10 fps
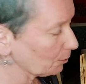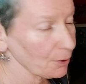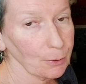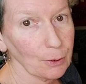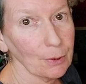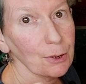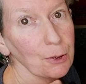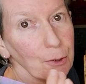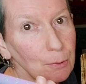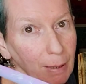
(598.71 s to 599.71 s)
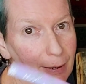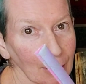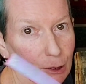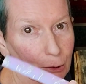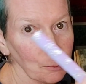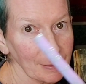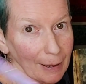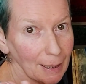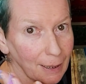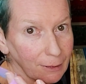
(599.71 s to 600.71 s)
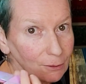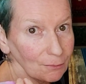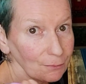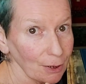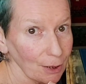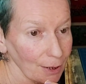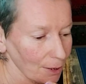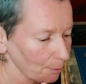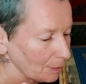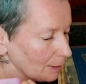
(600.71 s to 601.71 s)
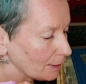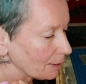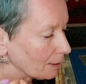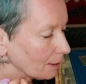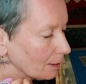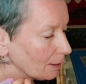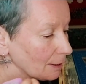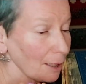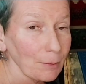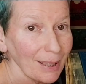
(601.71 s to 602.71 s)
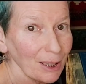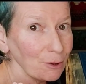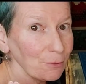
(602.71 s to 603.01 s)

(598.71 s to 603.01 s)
also going to do my little loopy handle first because That way,